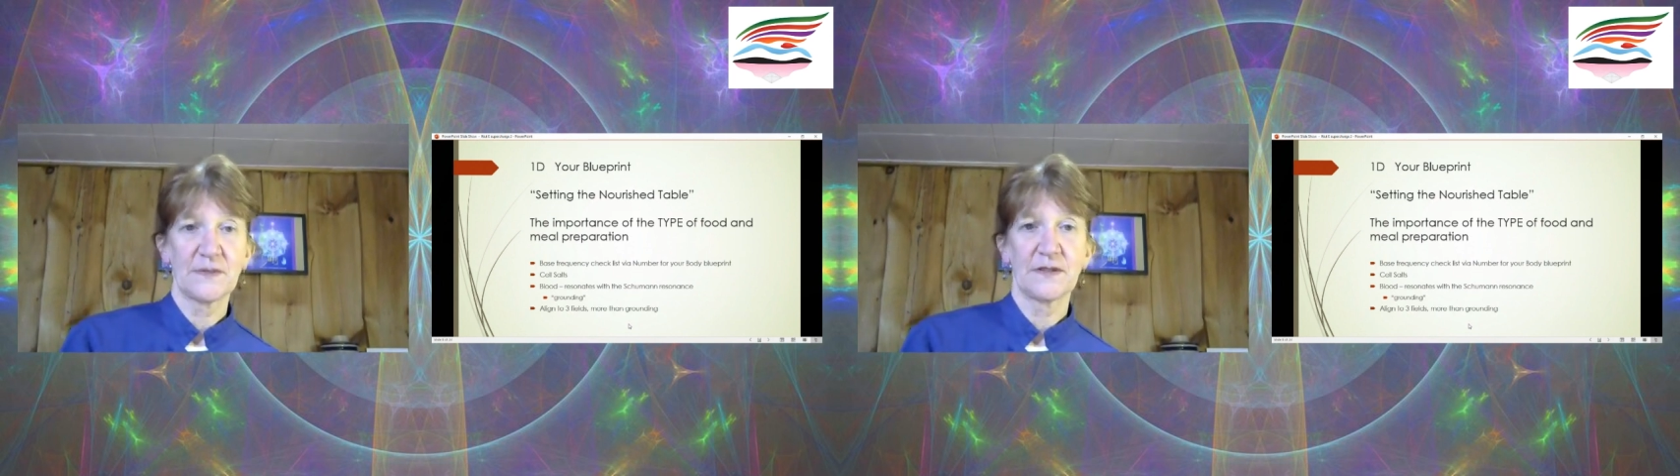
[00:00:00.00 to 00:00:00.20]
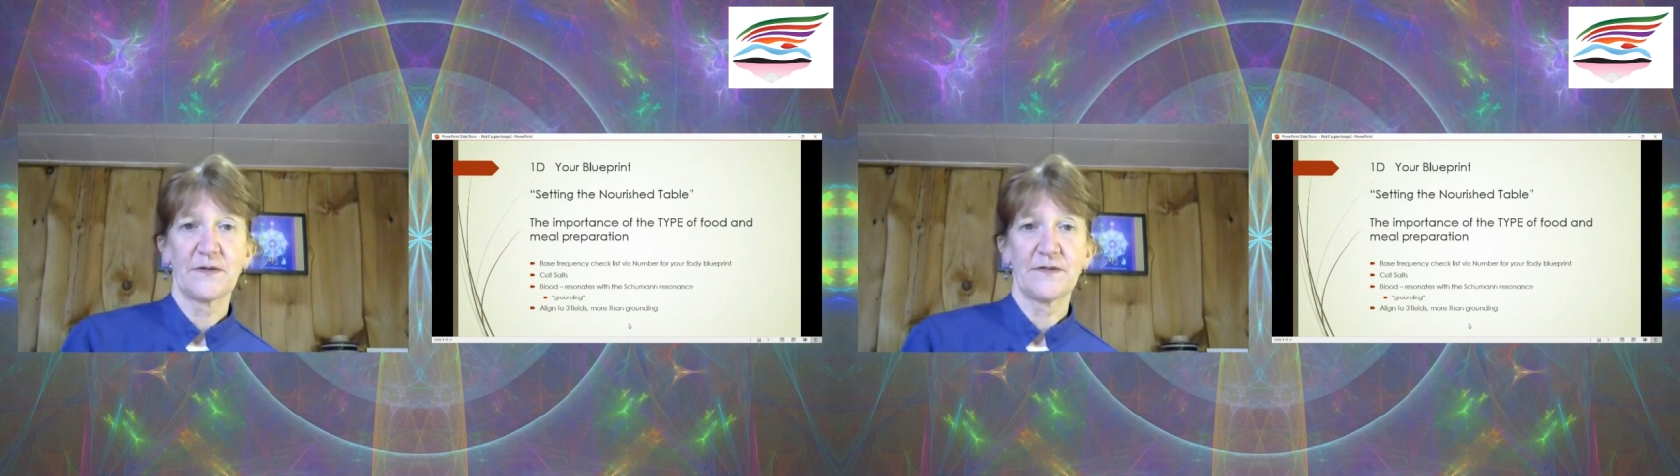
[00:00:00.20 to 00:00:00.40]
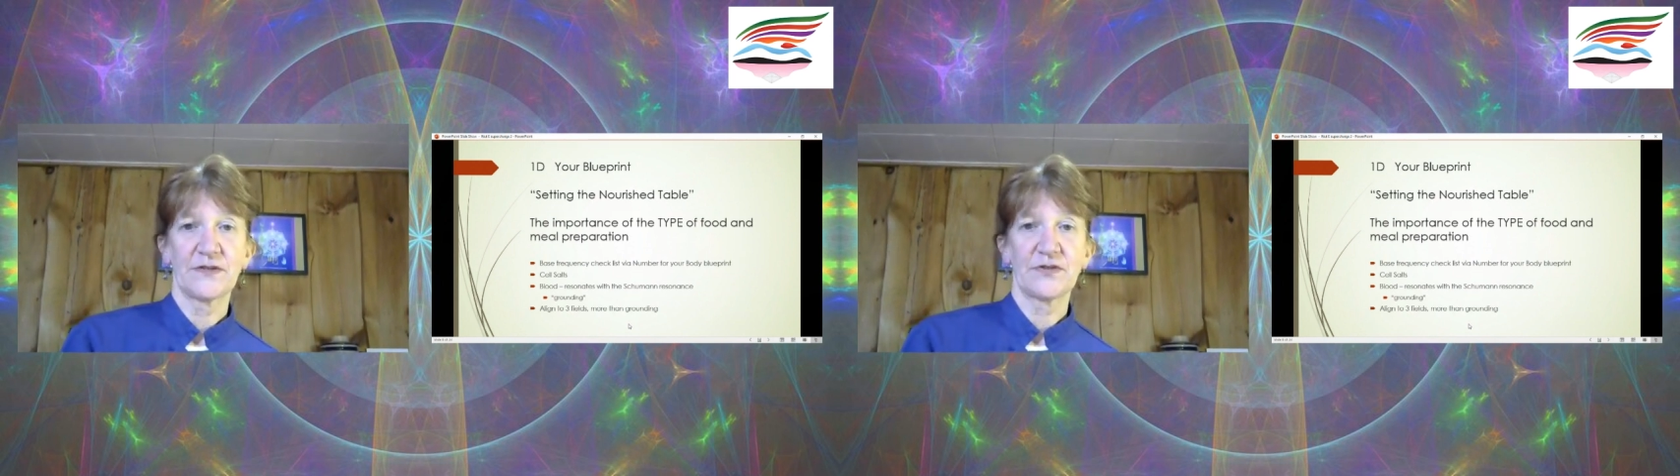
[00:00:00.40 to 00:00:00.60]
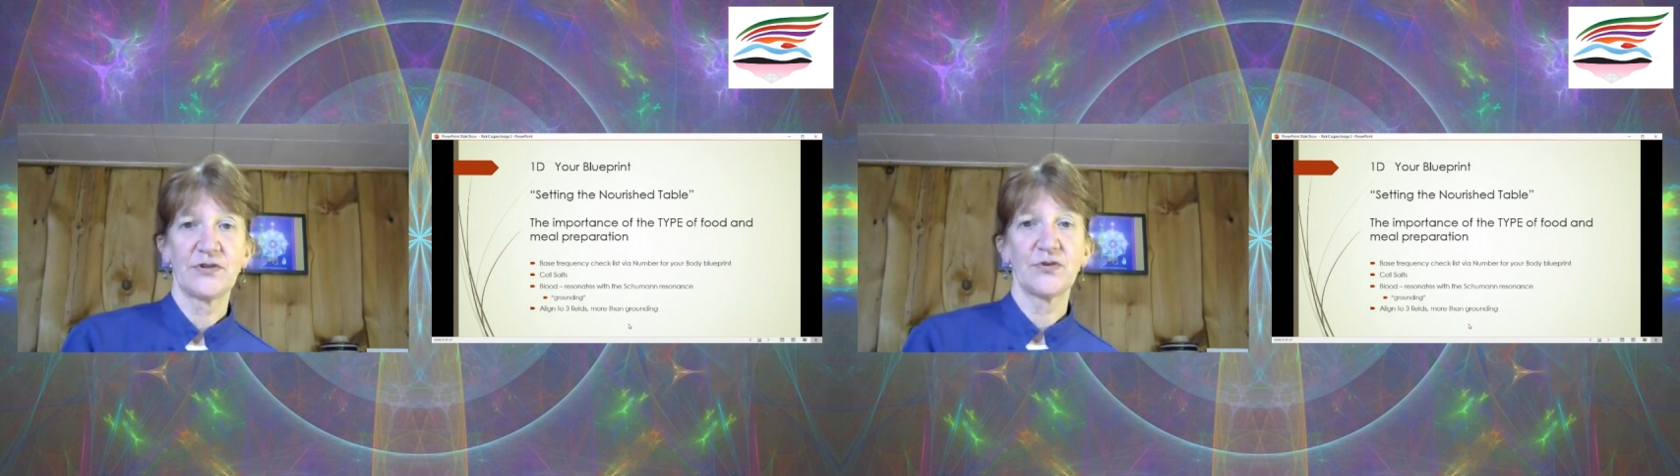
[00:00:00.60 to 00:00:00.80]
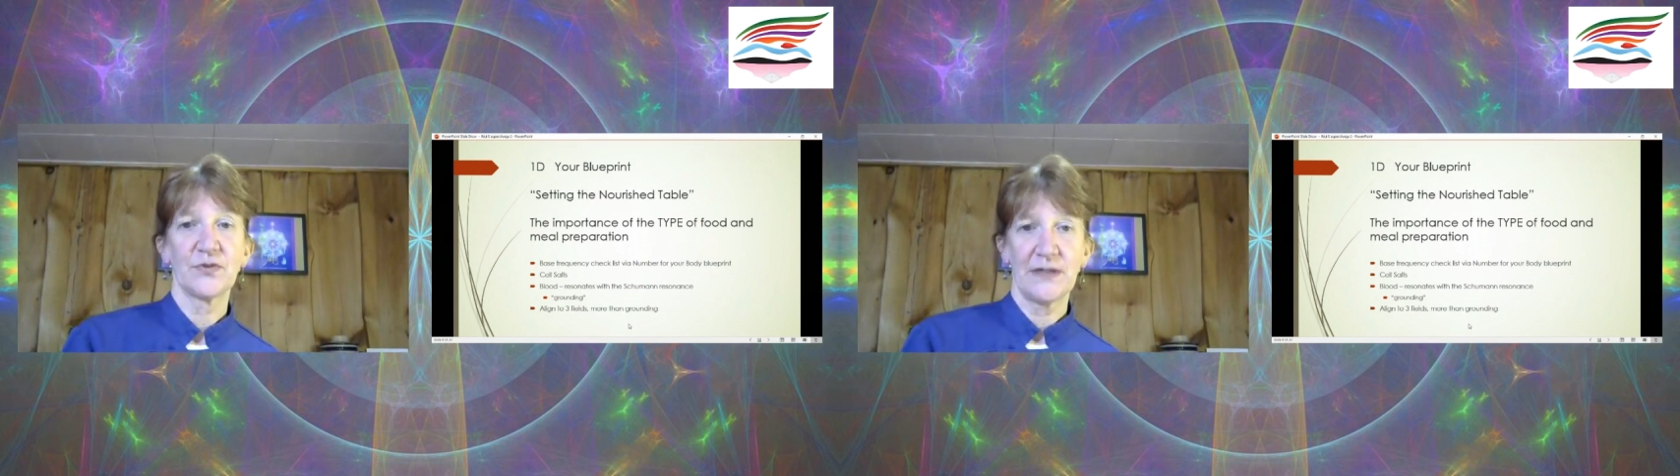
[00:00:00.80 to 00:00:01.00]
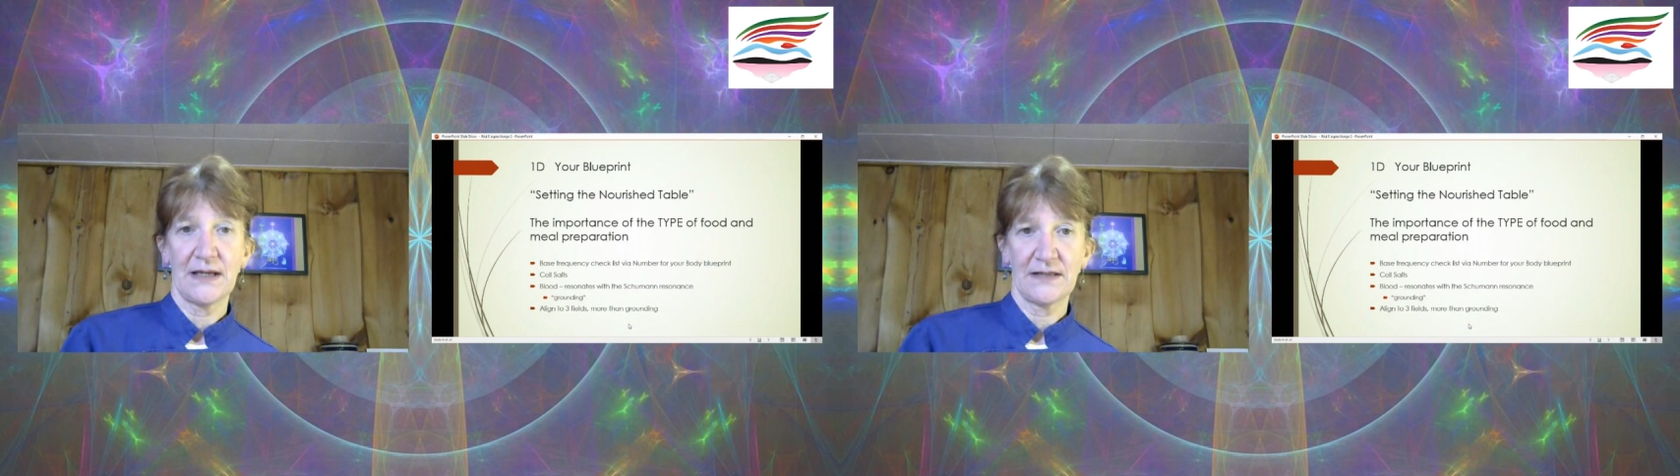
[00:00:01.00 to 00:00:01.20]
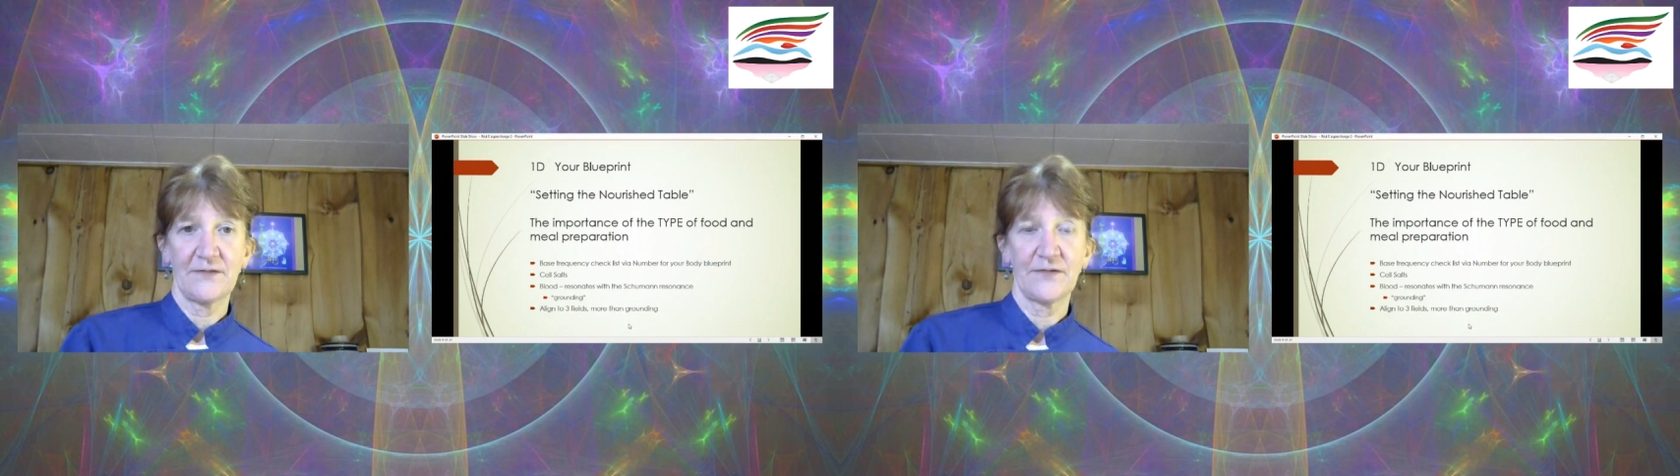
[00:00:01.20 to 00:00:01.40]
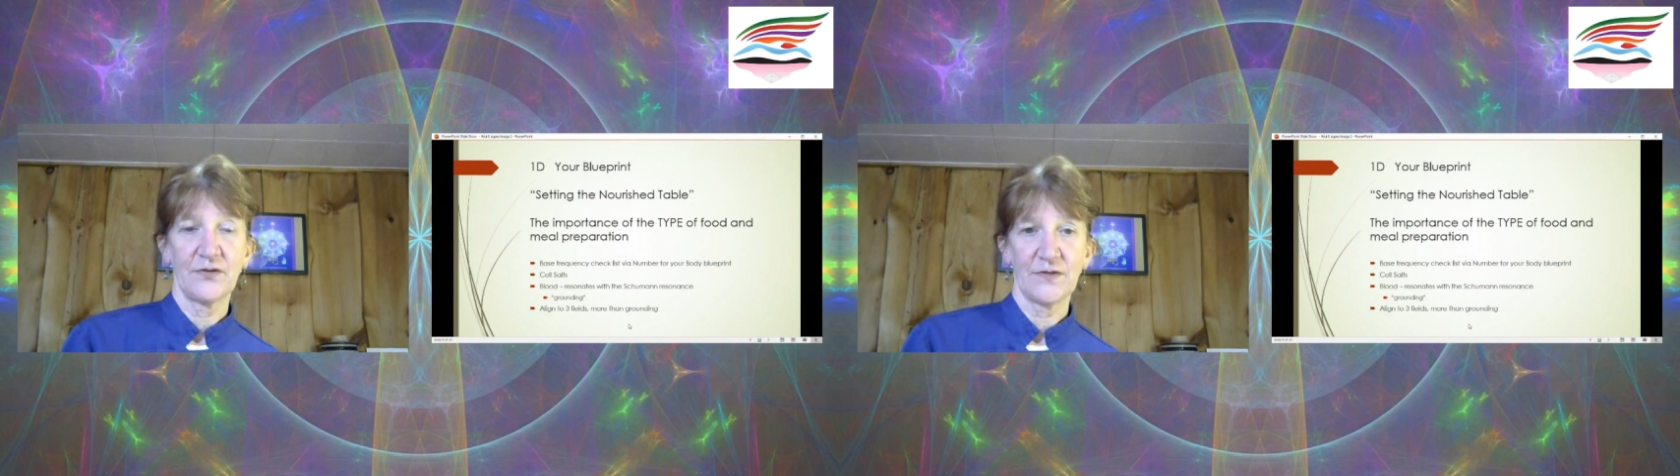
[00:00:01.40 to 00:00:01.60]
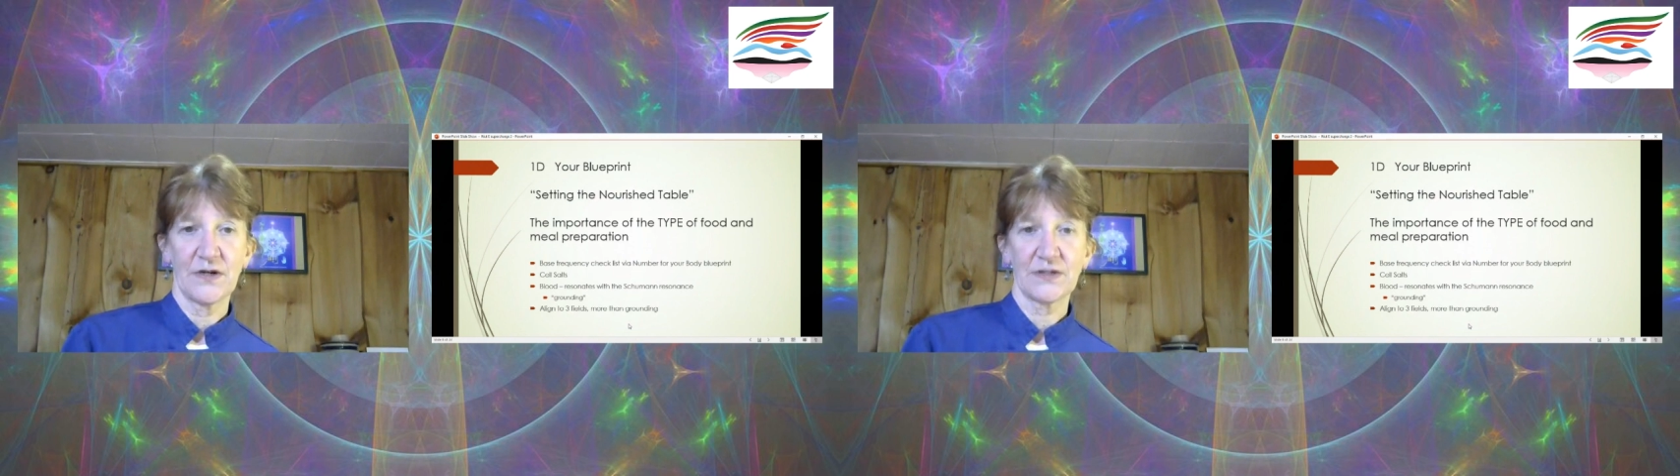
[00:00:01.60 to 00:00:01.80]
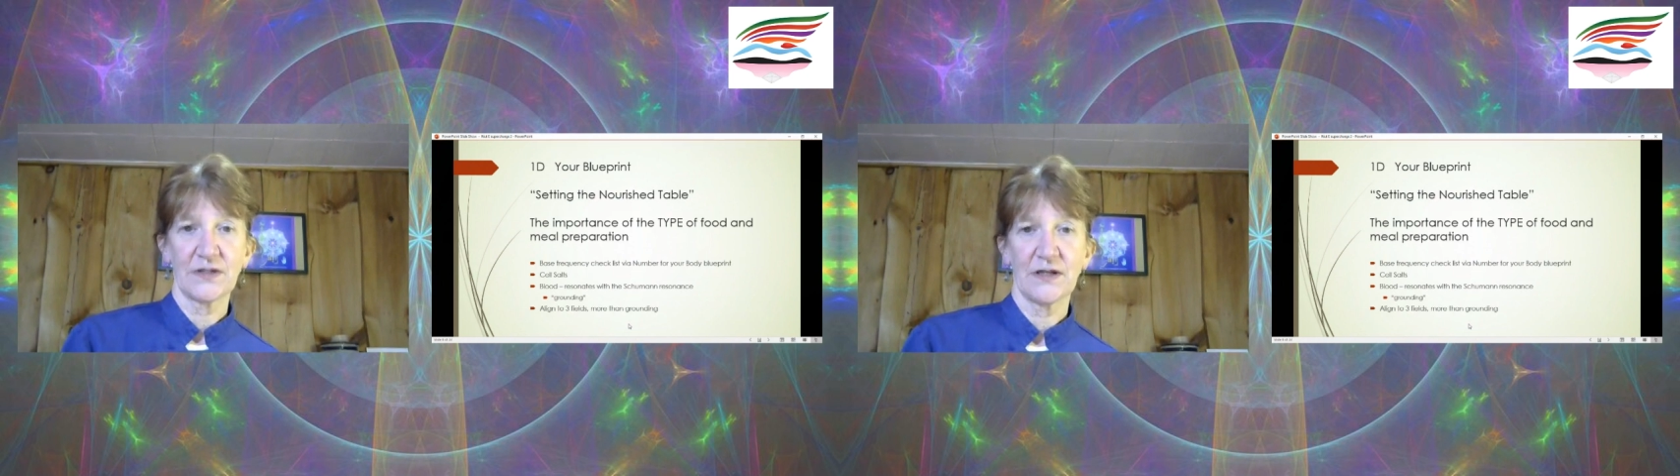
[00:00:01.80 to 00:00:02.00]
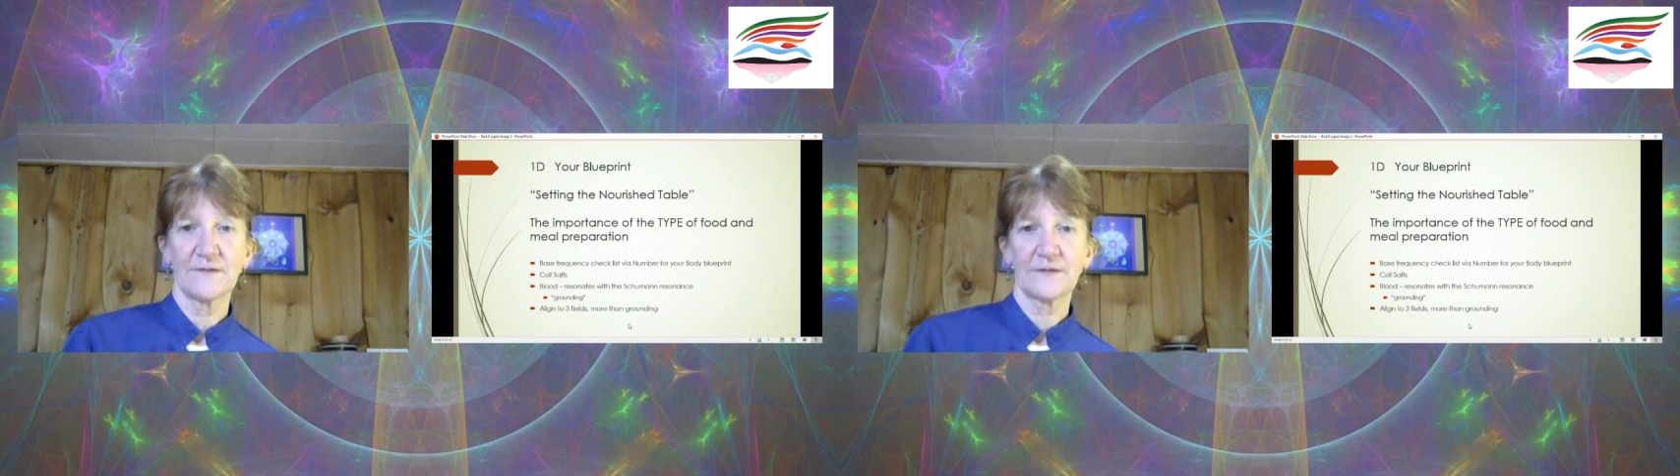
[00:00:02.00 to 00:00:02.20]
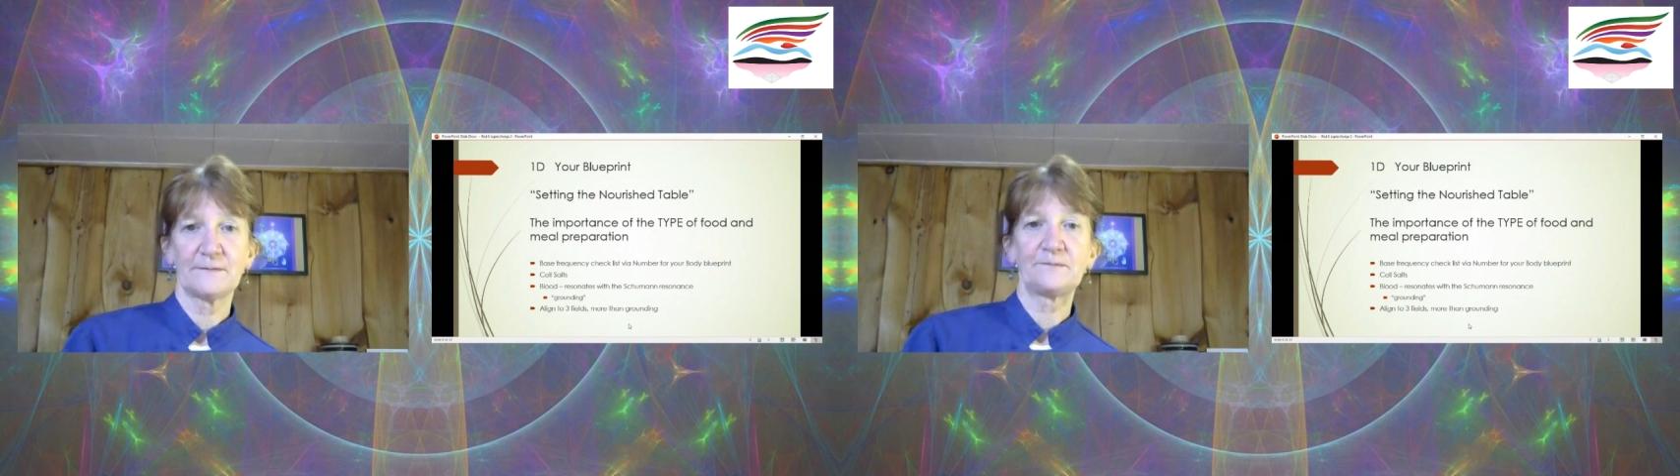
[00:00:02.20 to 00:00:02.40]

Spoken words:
some of us, to create that food for ourselves.